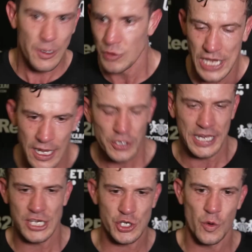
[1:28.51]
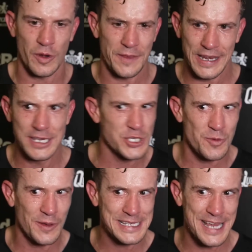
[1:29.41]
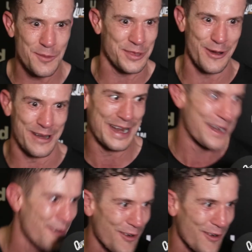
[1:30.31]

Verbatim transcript: was like looking at his corner and thinking, does he want the towel we throwing in here or